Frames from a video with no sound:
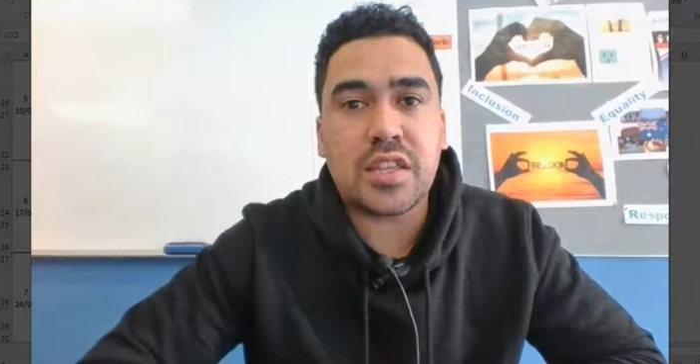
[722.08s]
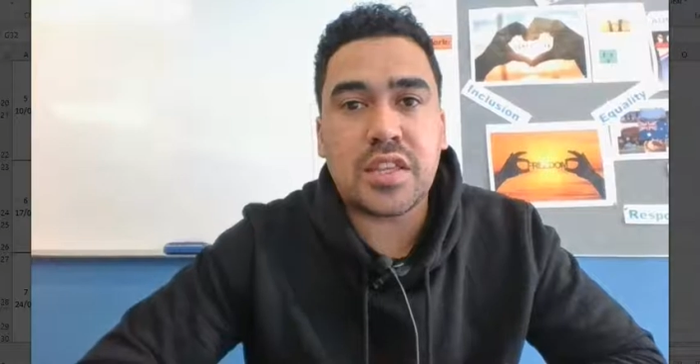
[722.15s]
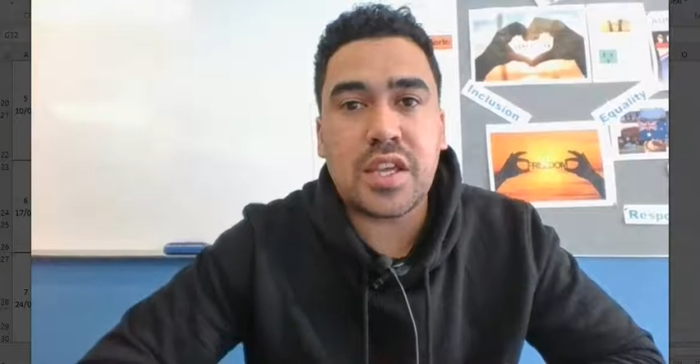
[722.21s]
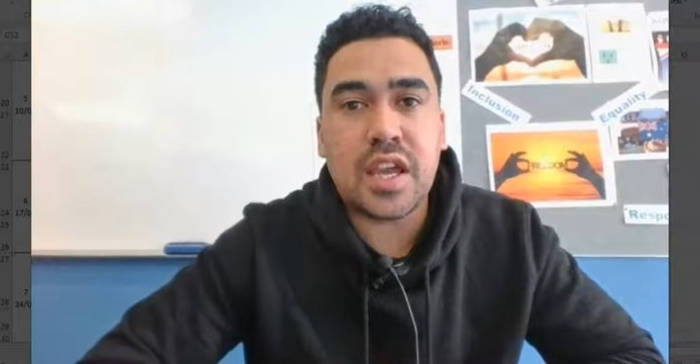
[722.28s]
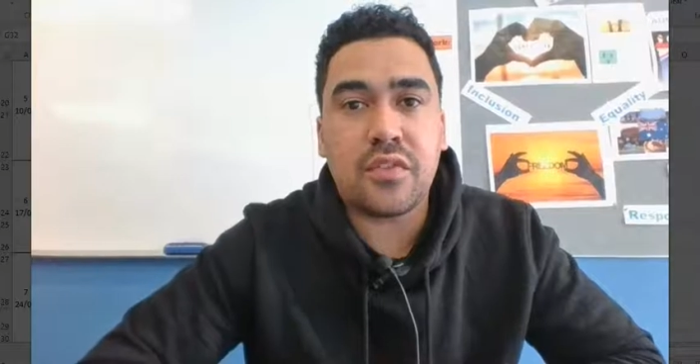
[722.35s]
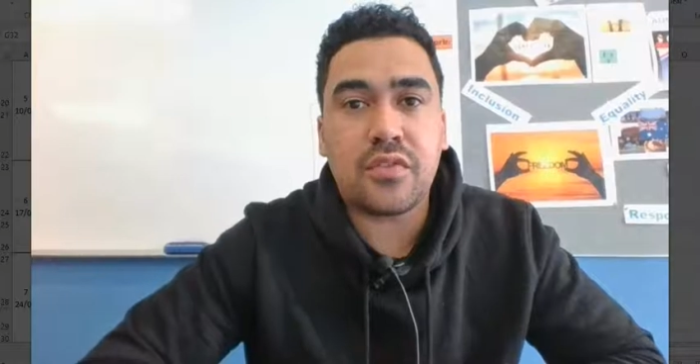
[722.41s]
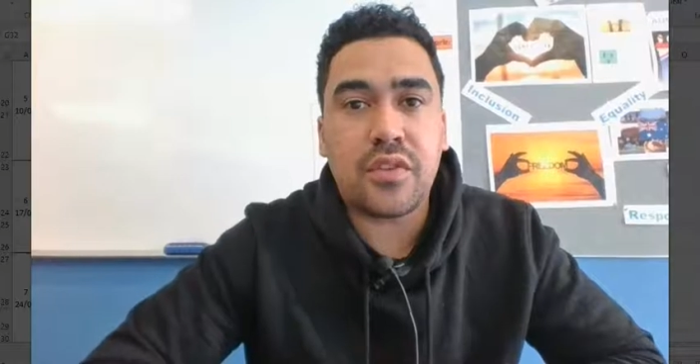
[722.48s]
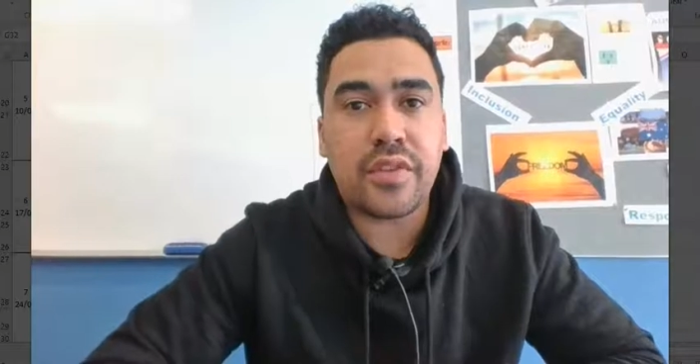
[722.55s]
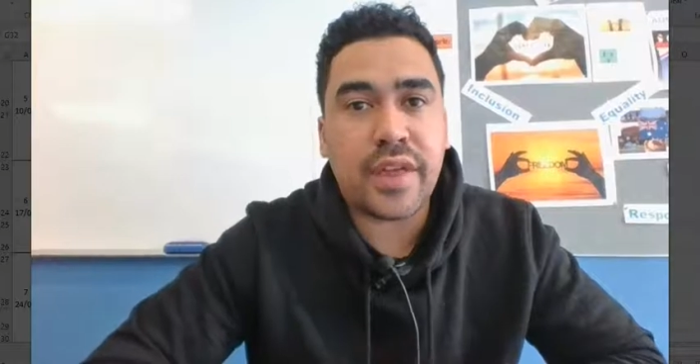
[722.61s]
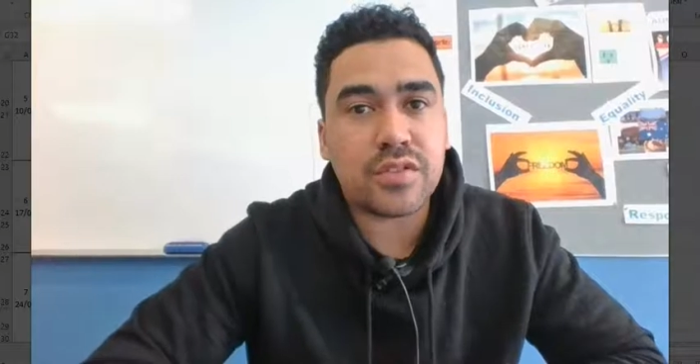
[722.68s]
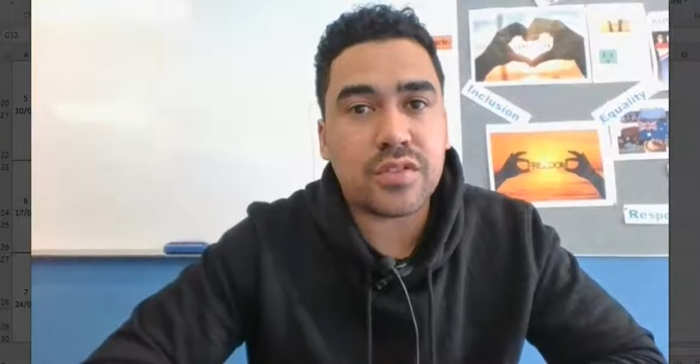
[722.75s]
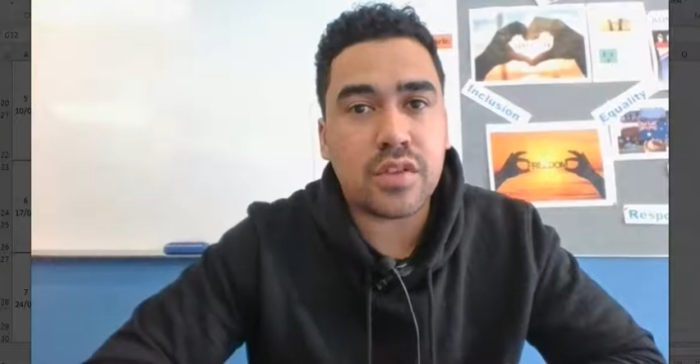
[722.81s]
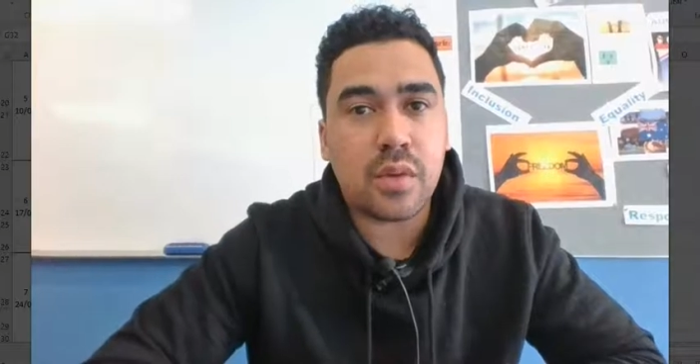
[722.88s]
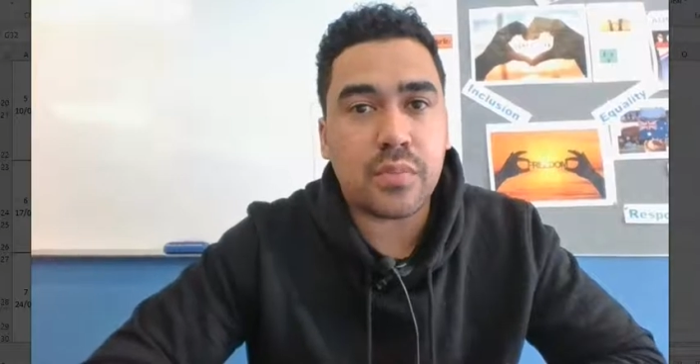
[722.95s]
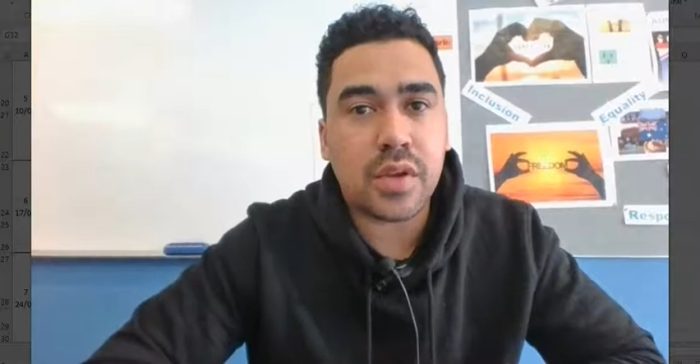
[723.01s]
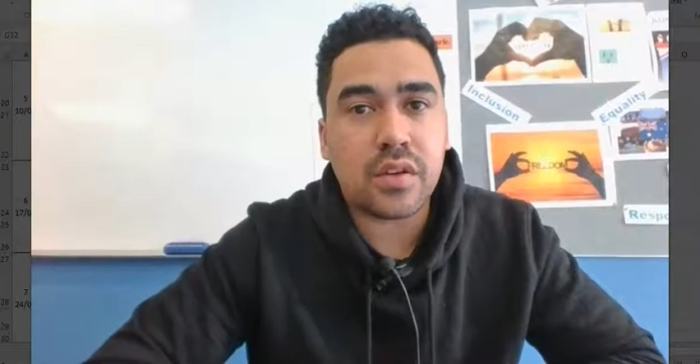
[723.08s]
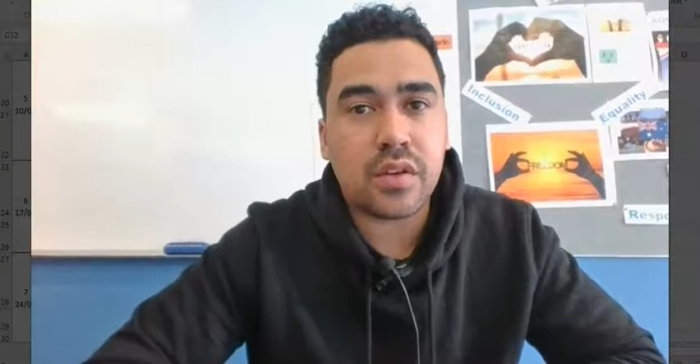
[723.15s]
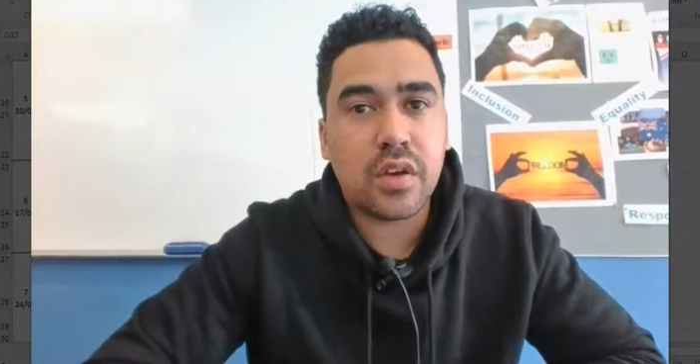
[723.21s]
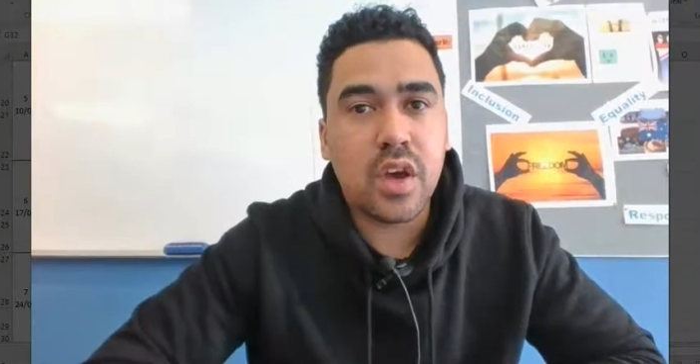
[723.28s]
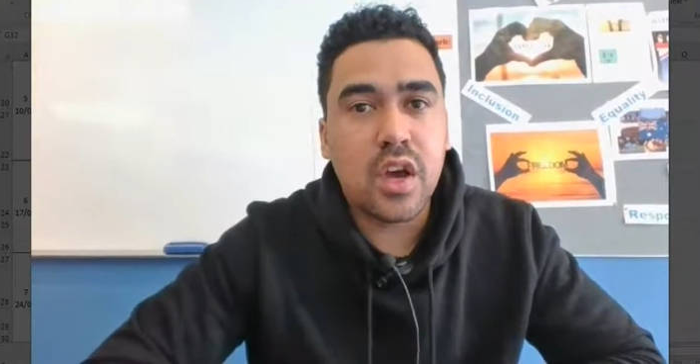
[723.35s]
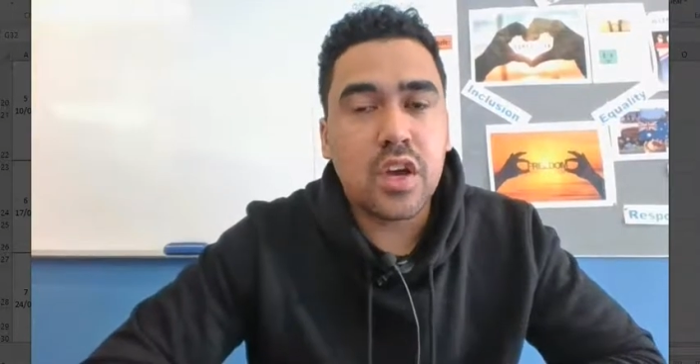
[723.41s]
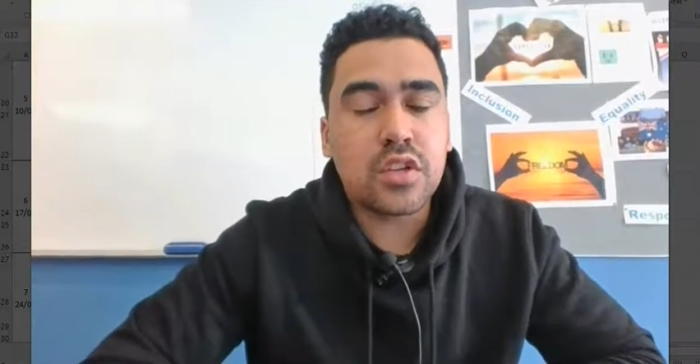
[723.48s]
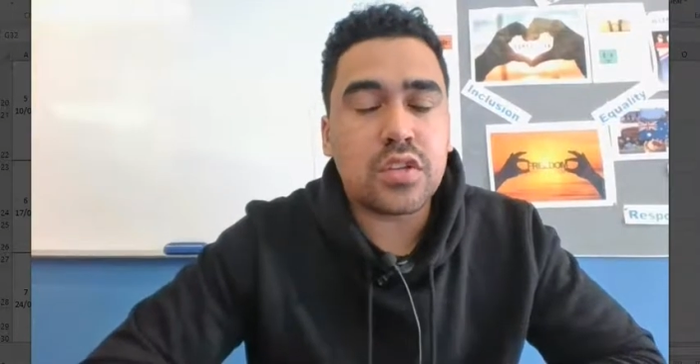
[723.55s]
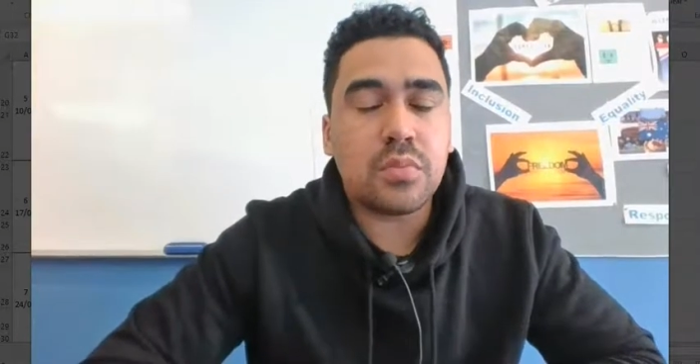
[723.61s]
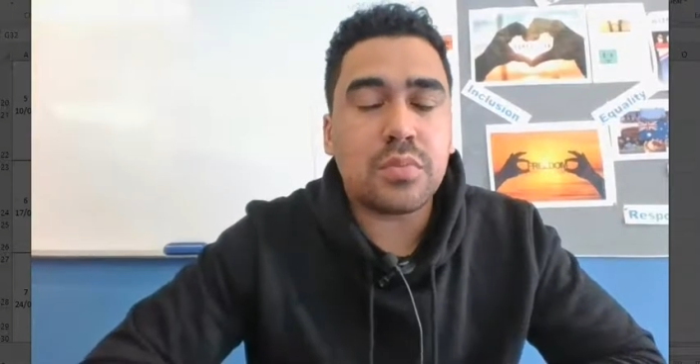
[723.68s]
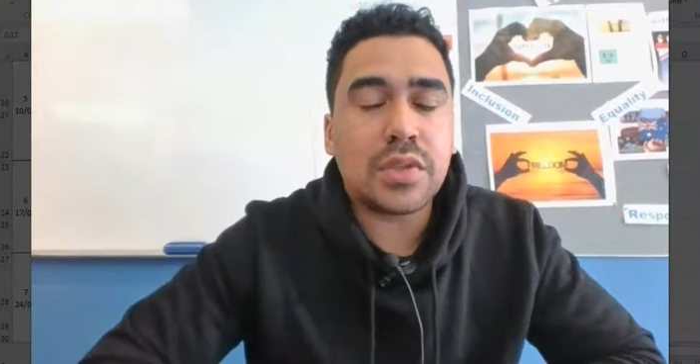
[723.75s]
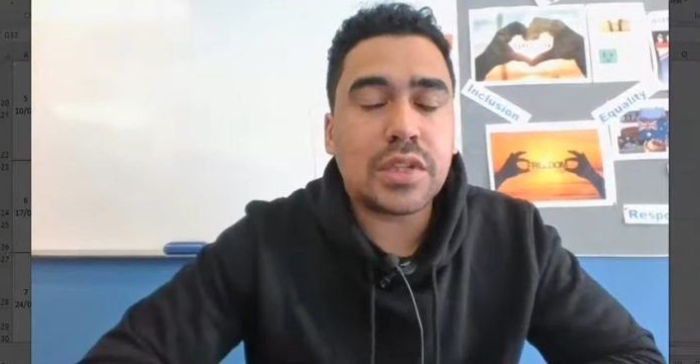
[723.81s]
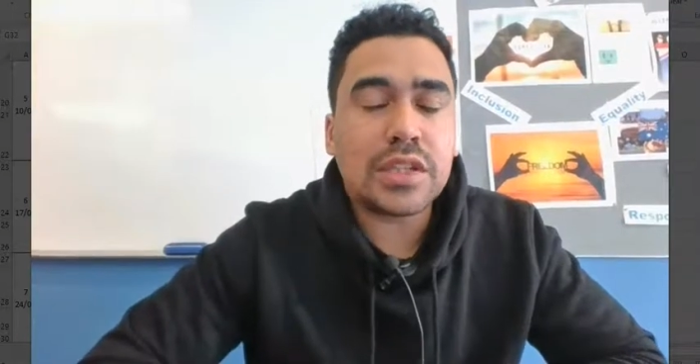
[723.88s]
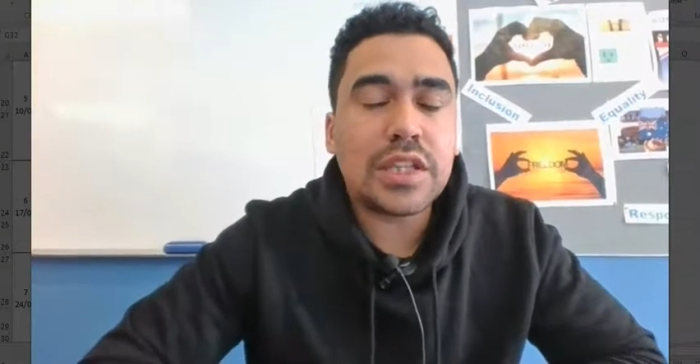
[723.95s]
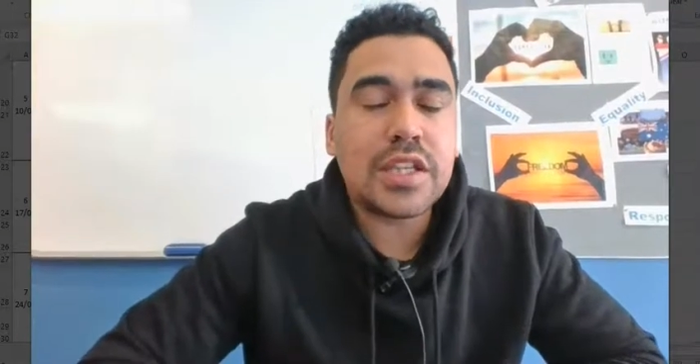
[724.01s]
end for that topic. So
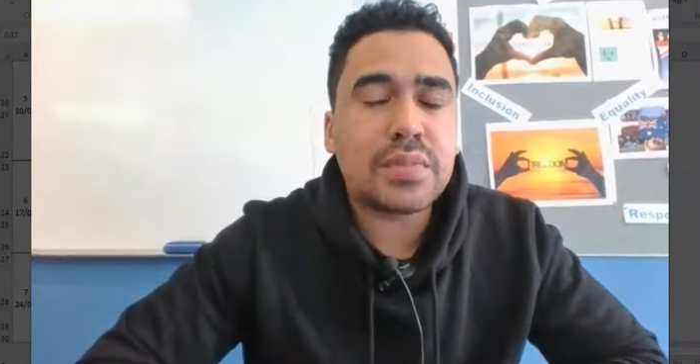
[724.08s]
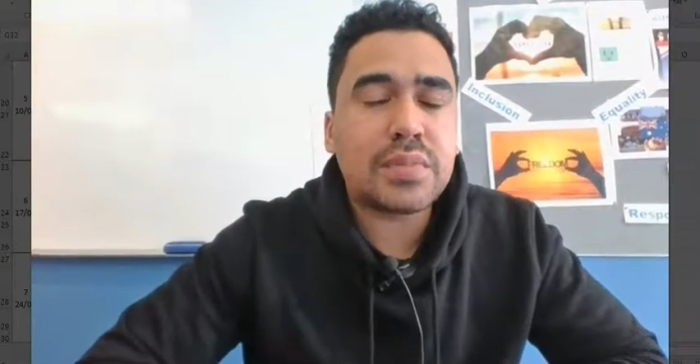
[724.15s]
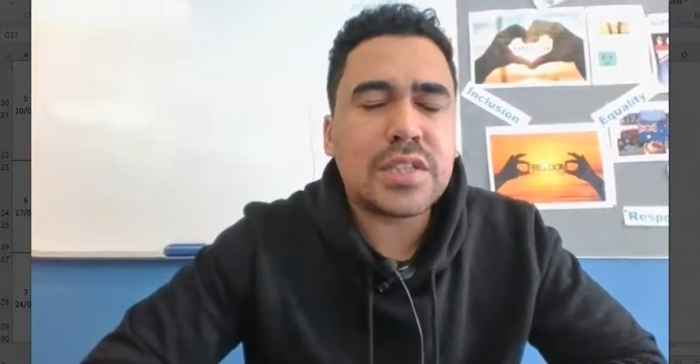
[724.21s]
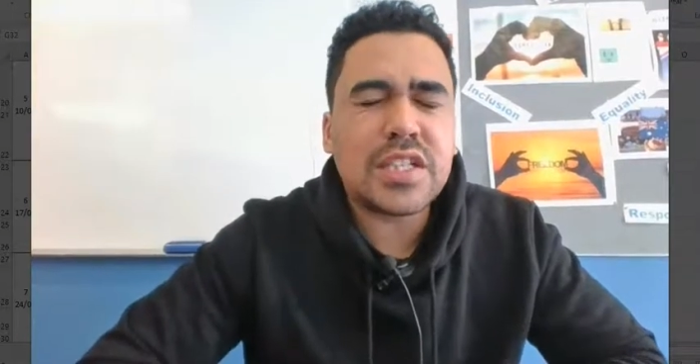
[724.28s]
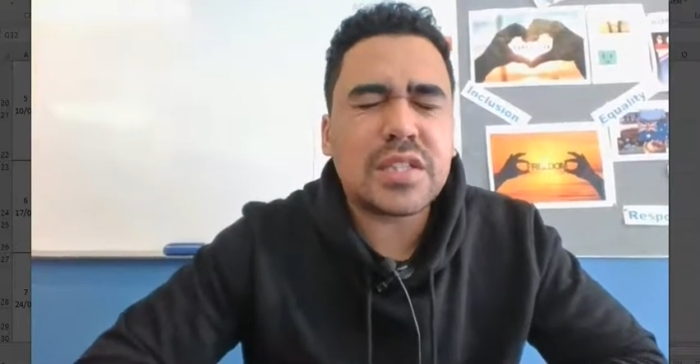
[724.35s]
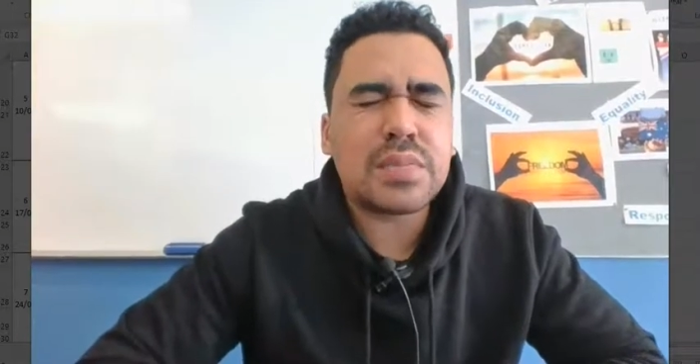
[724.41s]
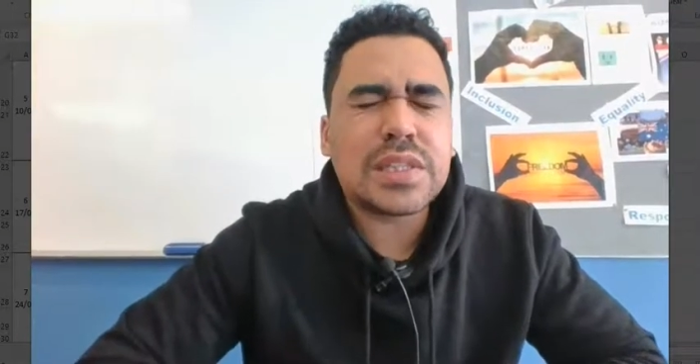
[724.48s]
please, please,